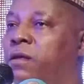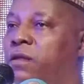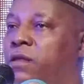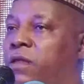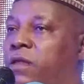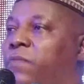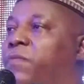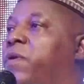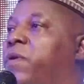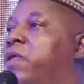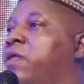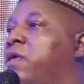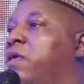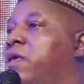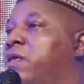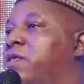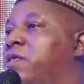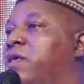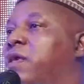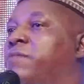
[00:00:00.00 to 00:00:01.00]
defeat,
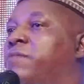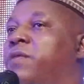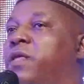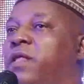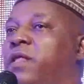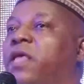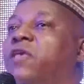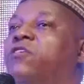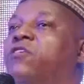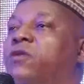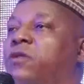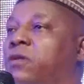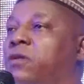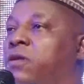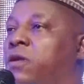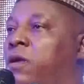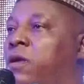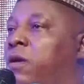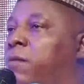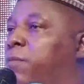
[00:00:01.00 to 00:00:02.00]
he saved the nation
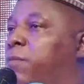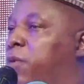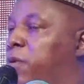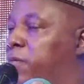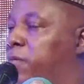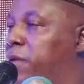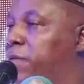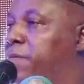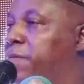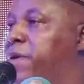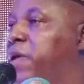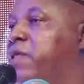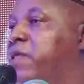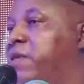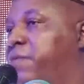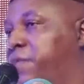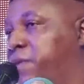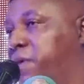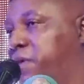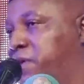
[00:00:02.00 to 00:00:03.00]
from the
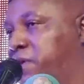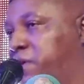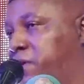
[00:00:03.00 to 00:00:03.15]
precipice.